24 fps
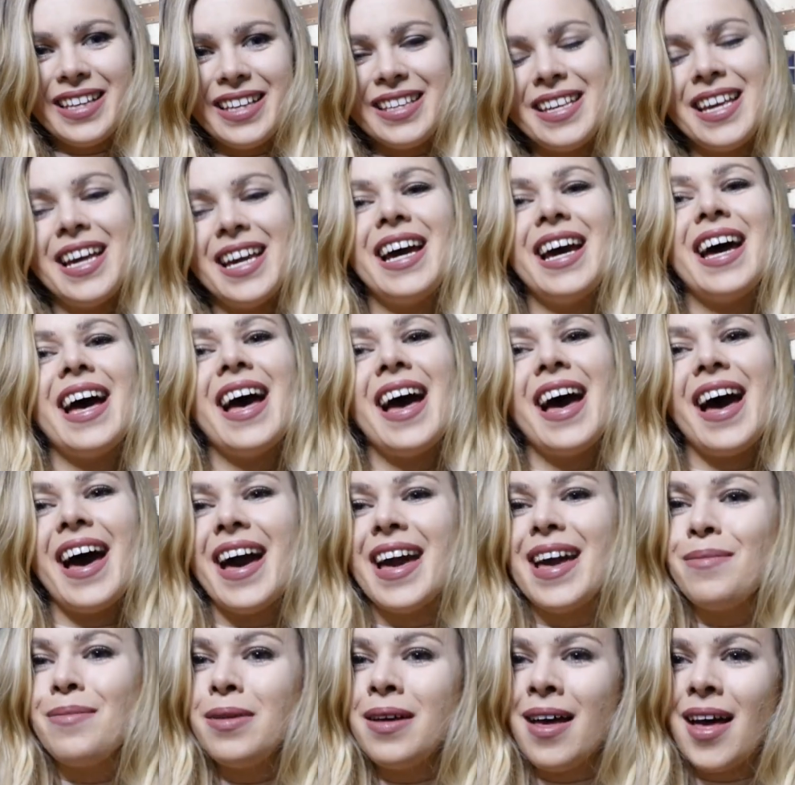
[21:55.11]
Yeah,
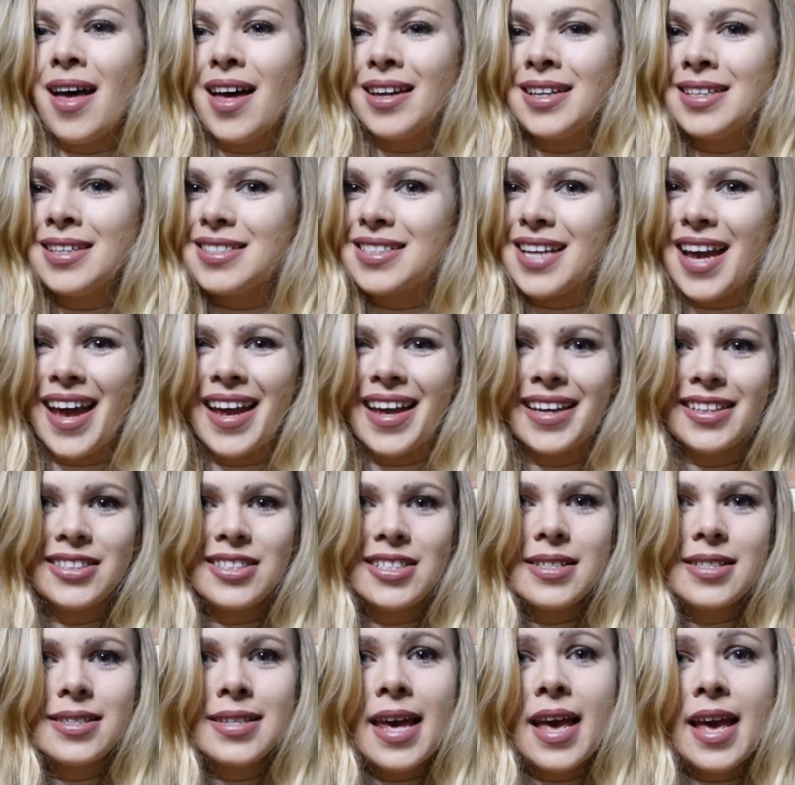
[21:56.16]
I'm on a diet
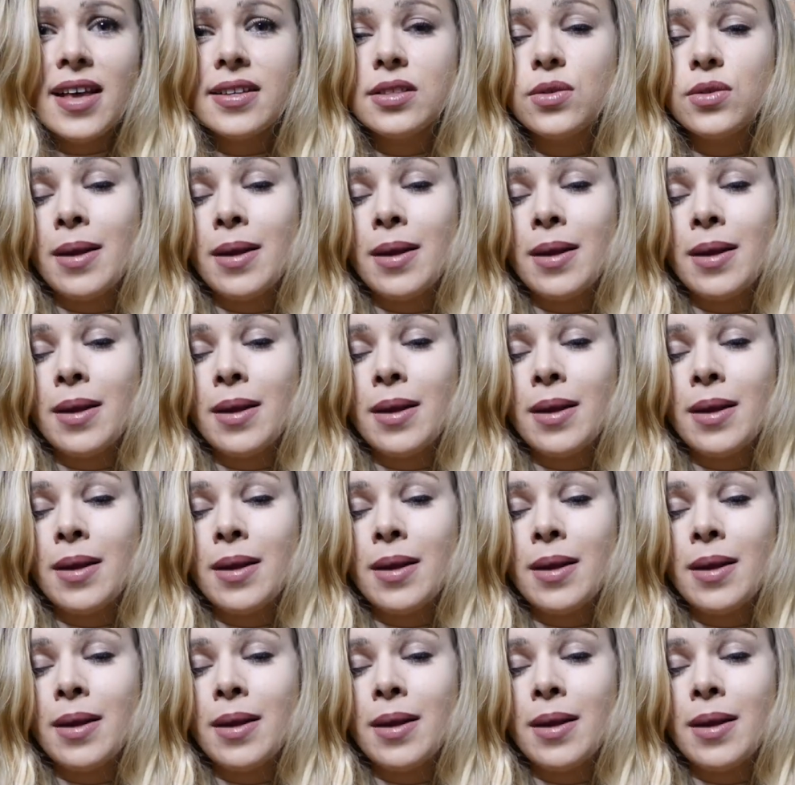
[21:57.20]
just now,